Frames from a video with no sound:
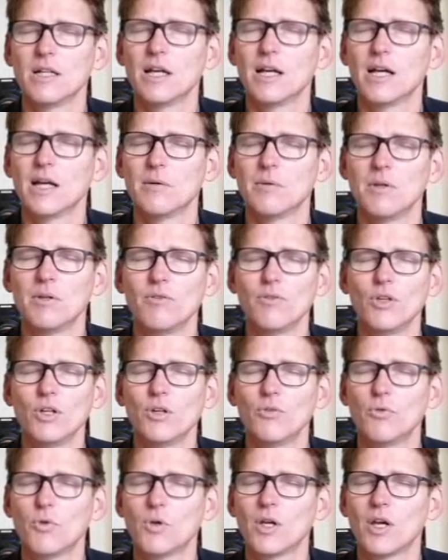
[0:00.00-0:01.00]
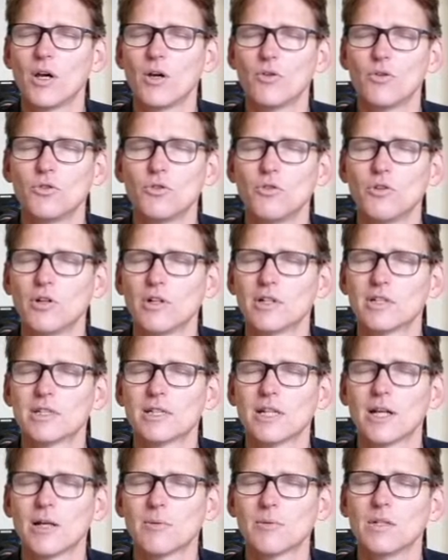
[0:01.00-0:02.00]
And um, even if we go through hard
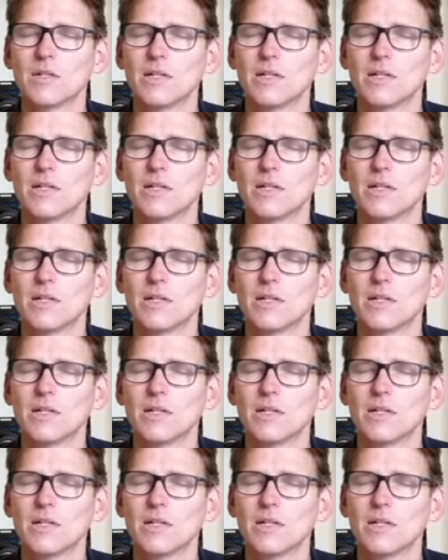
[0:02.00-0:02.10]
times,